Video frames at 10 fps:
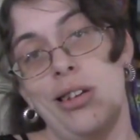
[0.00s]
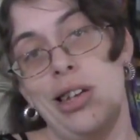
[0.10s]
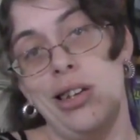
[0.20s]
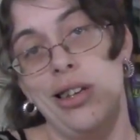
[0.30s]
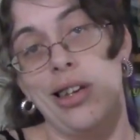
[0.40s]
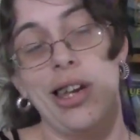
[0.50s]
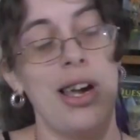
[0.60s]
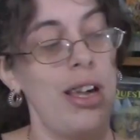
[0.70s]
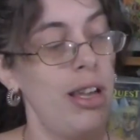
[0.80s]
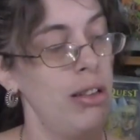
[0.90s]
in
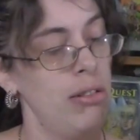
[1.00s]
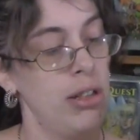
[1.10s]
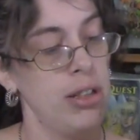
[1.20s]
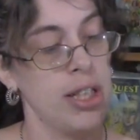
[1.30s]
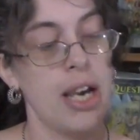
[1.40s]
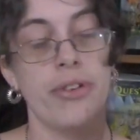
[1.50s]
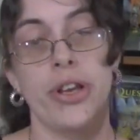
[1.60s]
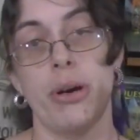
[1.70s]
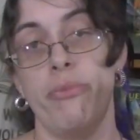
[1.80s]
the cover there.